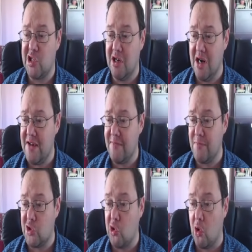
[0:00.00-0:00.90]
Click the
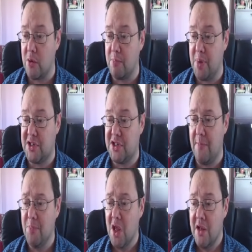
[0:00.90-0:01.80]
join
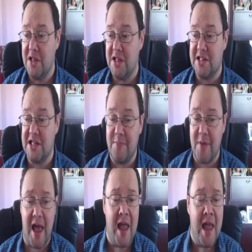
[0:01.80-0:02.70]
button that you see
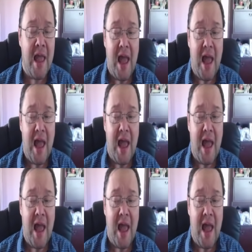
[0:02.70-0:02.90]
there,